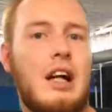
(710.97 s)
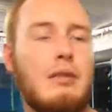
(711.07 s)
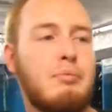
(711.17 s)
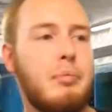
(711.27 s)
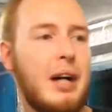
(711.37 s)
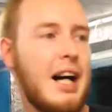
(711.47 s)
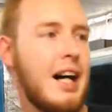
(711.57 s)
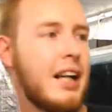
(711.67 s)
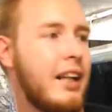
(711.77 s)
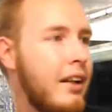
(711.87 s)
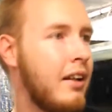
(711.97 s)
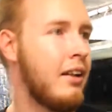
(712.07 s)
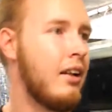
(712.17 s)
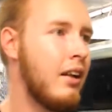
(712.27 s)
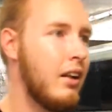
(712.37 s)
I'm back,
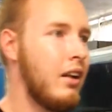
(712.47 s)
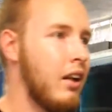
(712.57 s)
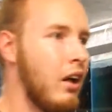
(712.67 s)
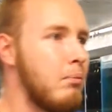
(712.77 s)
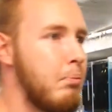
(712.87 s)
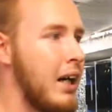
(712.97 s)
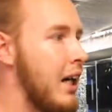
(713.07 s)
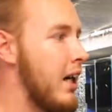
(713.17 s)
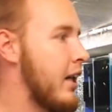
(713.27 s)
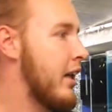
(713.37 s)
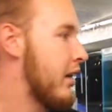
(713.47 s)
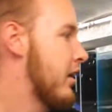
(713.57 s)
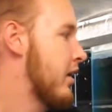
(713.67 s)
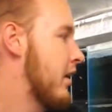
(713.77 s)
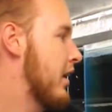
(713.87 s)
and
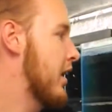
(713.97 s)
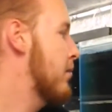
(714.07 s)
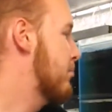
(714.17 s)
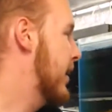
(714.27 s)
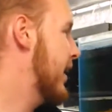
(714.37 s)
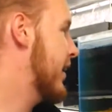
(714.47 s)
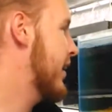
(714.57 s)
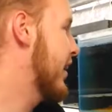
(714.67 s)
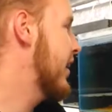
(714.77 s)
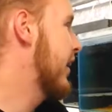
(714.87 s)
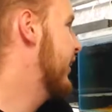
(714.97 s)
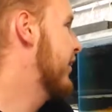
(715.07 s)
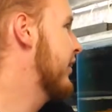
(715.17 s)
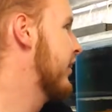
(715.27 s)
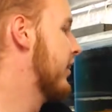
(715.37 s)
I'm back
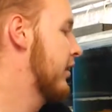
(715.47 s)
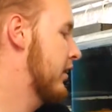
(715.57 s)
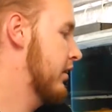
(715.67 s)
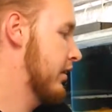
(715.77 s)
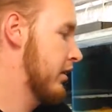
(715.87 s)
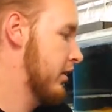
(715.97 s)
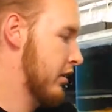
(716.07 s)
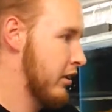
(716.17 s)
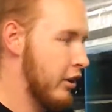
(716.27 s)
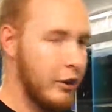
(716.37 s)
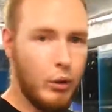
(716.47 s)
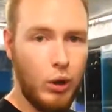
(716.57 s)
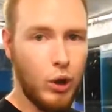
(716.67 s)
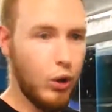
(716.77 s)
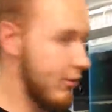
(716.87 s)
again, you
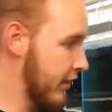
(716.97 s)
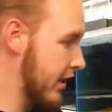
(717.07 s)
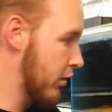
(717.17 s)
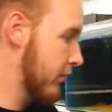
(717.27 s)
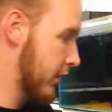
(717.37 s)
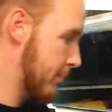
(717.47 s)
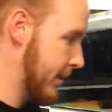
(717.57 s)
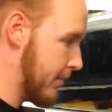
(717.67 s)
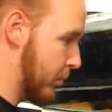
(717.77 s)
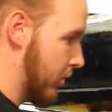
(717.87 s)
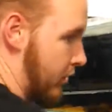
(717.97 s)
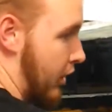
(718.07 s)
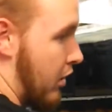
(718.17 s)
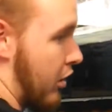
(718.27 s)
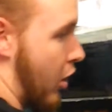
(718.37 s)
lovely, lovely people.
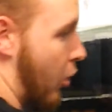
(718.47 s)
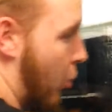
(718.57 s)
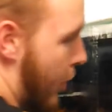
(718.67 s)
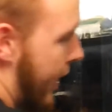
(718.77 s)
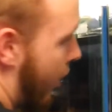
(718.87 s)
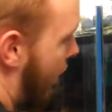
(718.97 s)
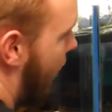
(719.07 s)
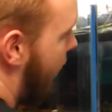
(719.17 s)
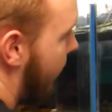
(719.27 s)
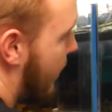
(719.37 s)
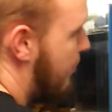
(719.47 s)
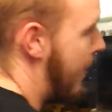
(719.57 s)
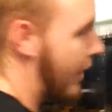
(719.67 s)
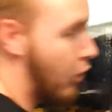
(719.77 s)
So we are back